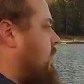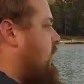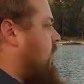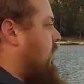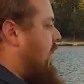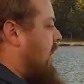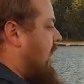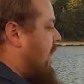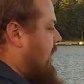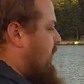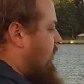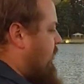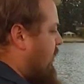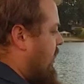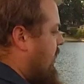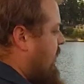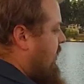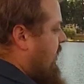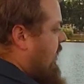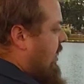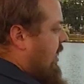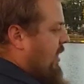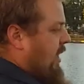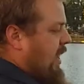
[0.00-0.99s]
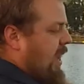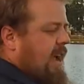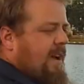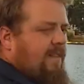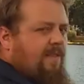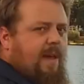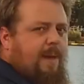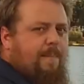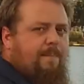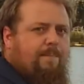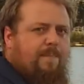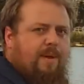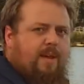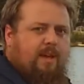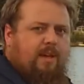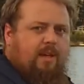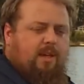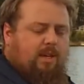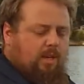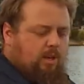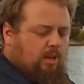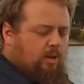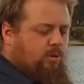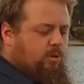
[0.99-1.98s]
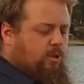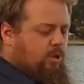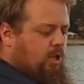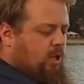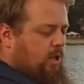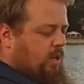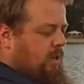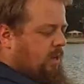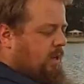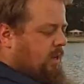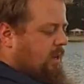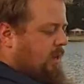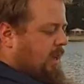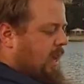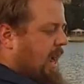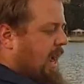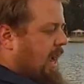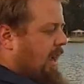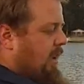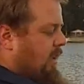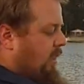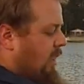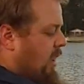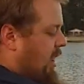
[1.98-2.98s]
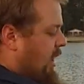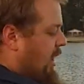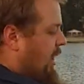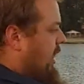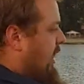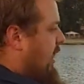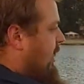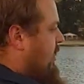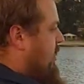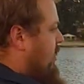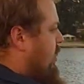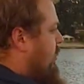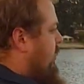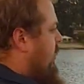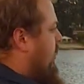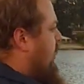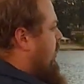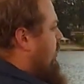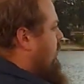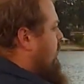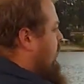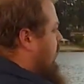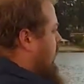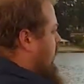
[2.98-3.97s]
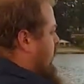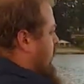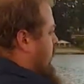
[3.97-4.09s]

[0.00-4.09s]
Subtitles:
So the nice reason that they have that big, huge handle on it is you can use this